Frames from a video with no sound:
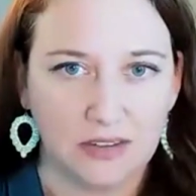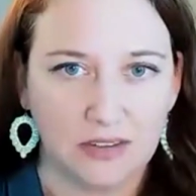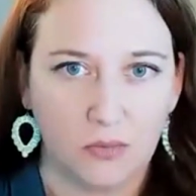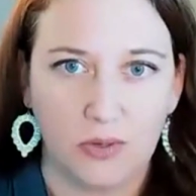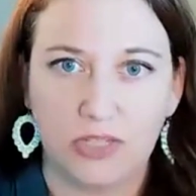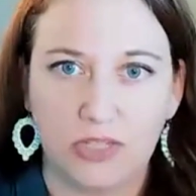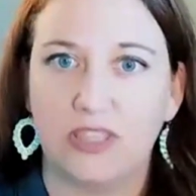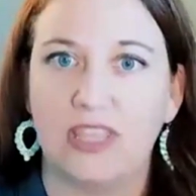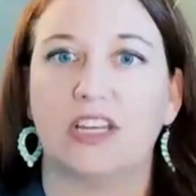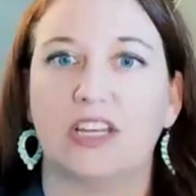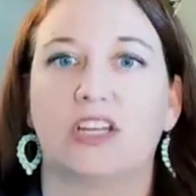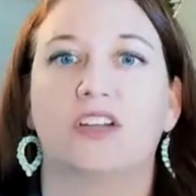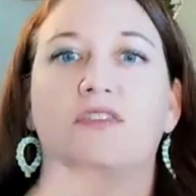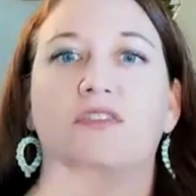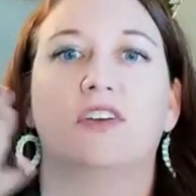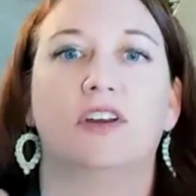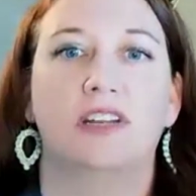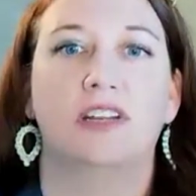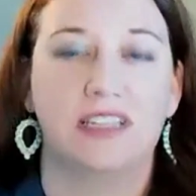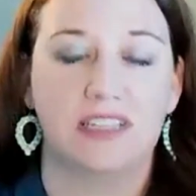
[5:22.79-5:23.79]
which then
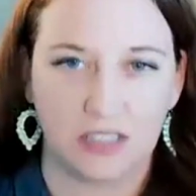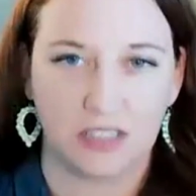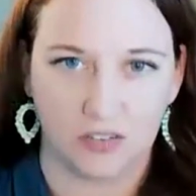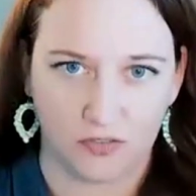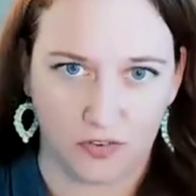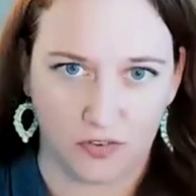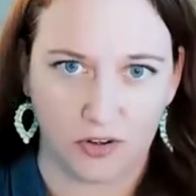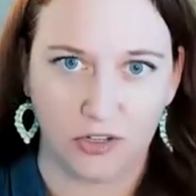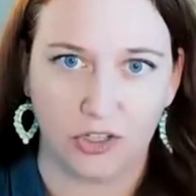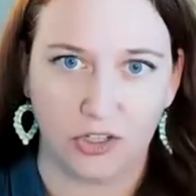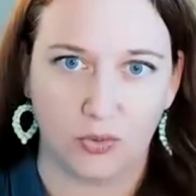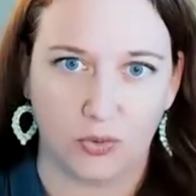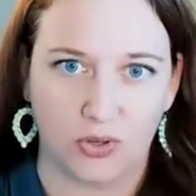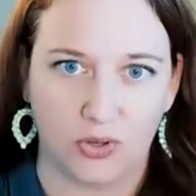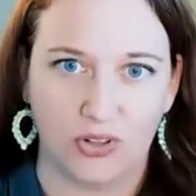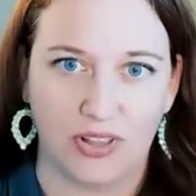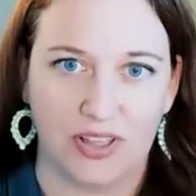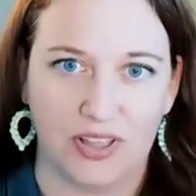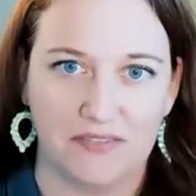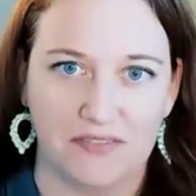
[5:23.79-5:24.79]
converted into
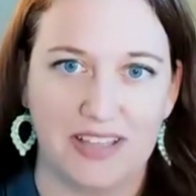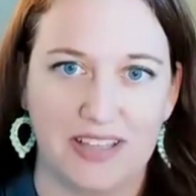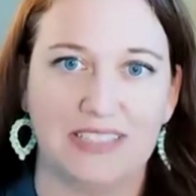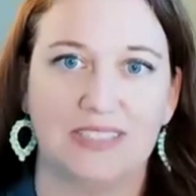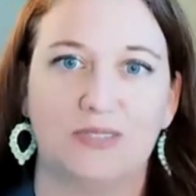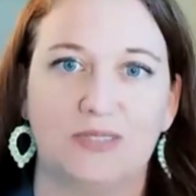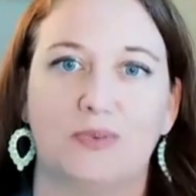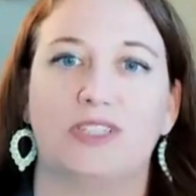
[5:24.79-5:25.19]
virtual events,